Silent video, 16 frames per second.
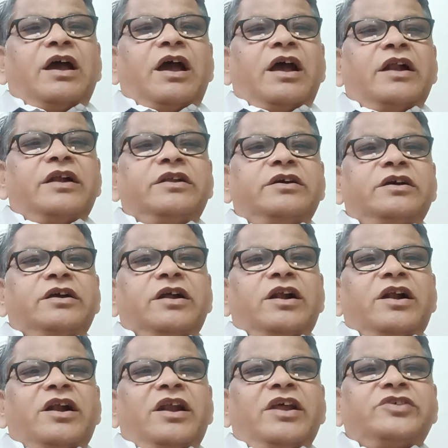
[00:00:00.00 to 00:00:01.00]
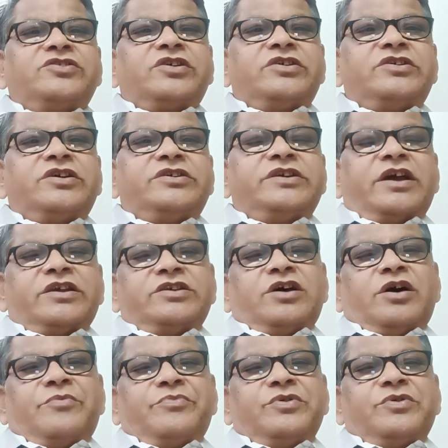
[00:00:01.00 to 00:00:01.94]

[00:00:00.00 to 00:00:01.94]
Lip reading: and district judge exam.